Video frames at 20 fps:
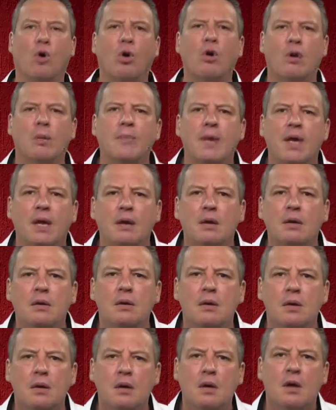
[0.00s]
or me.
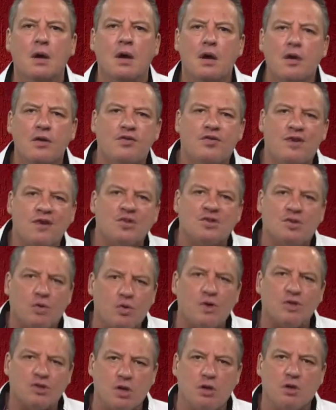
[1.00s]

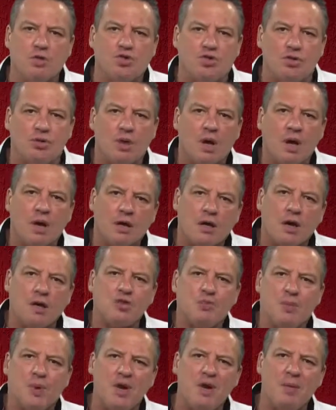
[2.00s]
This resolution
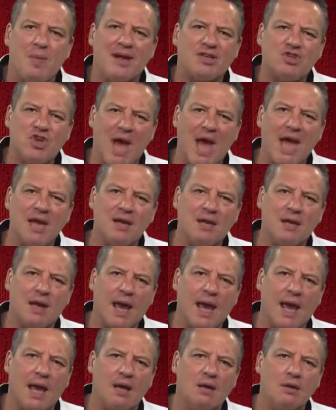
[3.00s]
goes pretty much hand in
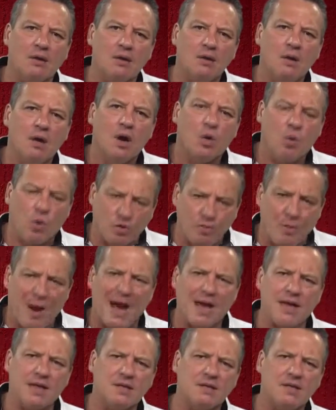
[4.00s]
hand with
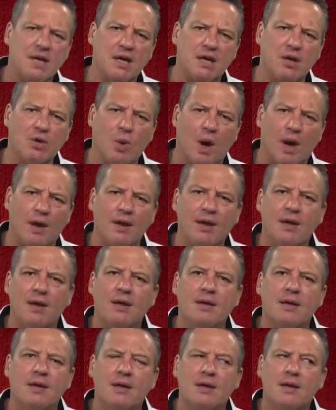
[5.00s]
my second one,
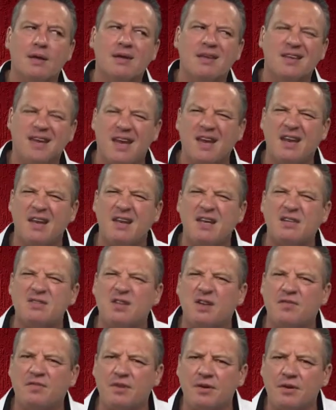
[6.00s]
yet it is
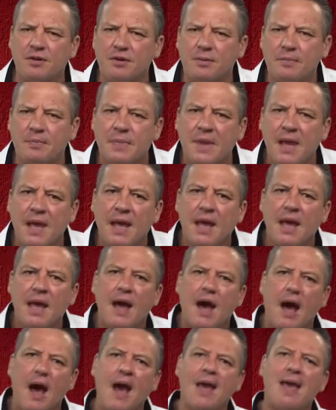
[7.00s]
different.
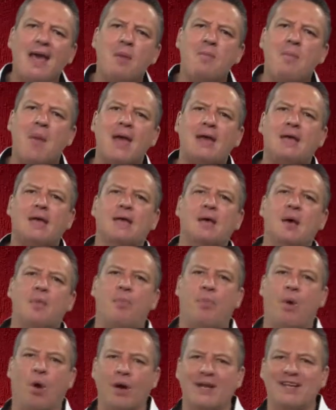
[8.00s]
I am making a
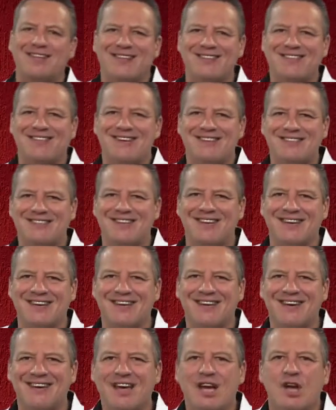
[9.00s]
point this
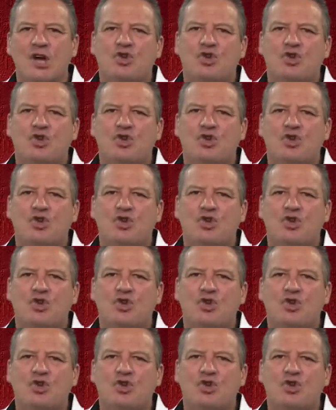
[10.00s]
year